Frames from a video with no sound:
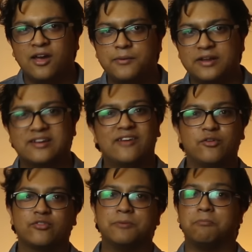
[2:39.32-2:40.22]
I mean, it never
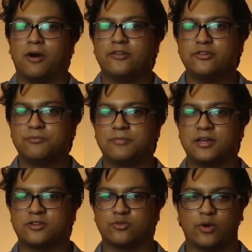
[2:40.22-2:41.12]
really bothered
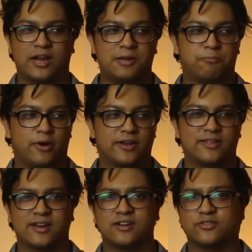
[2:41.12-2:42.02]
me to any point
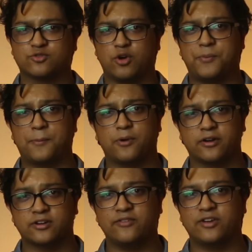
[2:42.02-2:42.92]
that it destroyed my
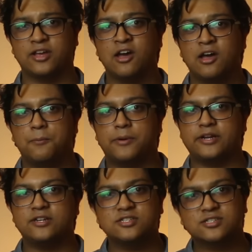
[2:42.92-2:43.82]
productivity, but
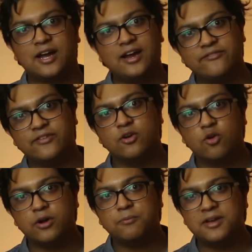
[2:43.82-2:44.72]
it just kind of
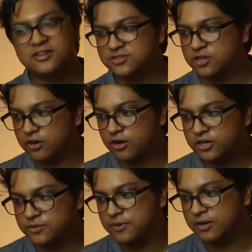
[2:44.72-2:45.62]
annoyed me and just irked me.